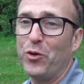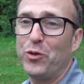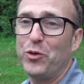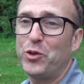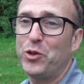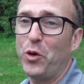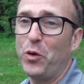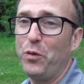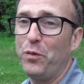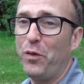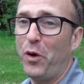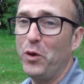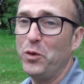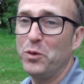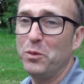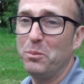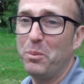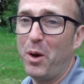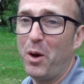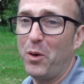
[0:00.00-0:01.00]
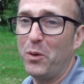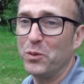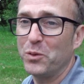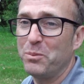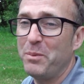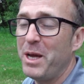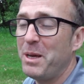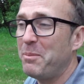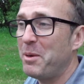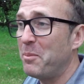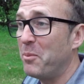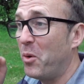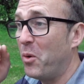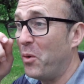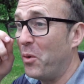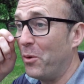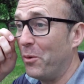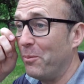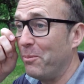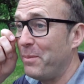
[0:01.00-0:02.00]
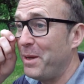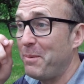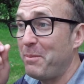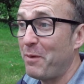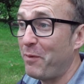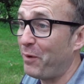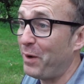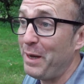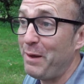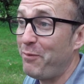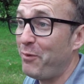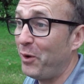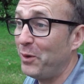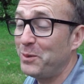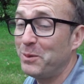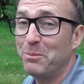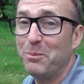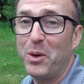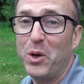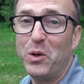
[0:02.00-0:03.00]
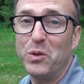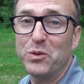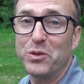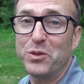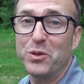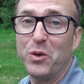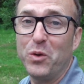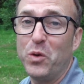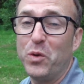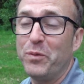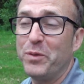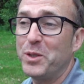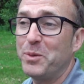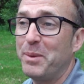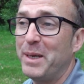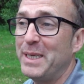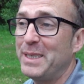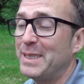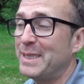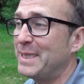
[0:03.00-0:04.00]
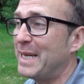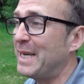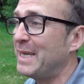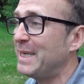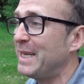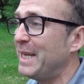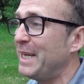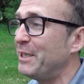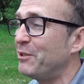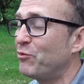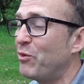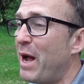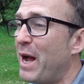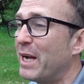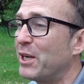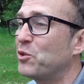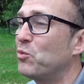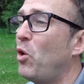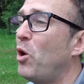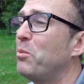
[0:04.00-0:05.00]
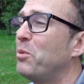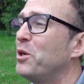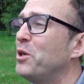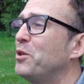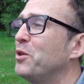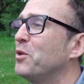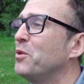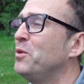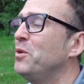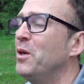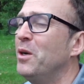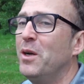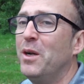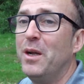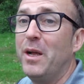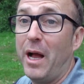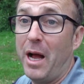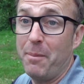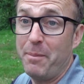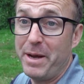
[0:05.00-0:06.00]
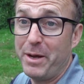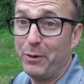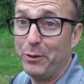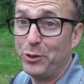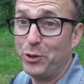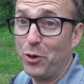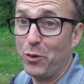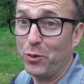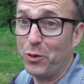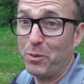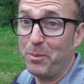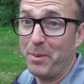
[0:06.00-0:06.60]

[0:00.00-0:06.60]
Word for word: 2,000 balls, maybe more, maybe 3,000 balls over a space of 10 days. Right, so what I'm going to do, I'm here at Chalk